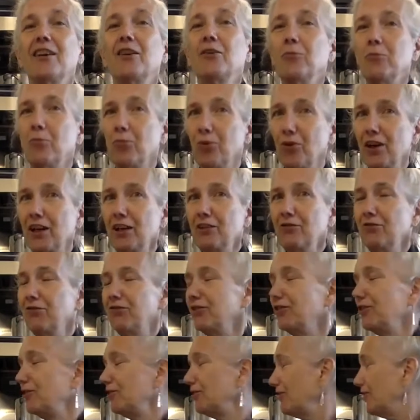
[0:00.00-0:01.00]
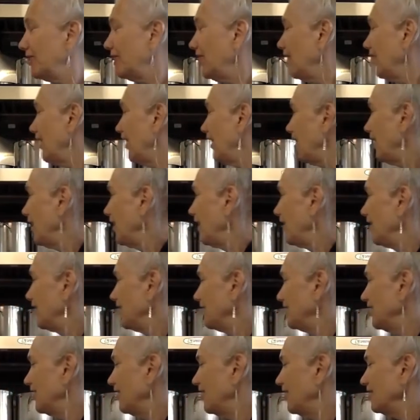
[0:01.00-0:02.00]
brain food.
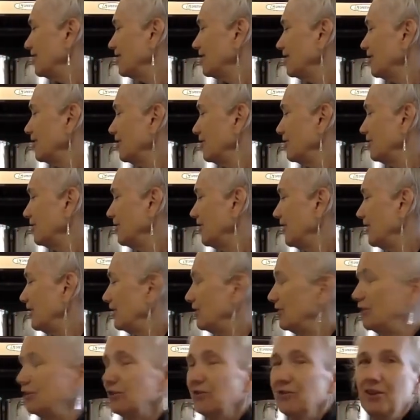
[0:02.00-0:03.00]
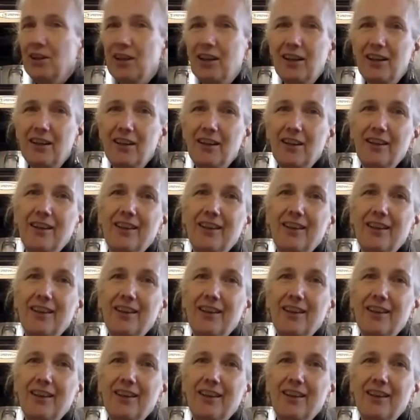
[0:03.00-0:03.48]
Also, tuna.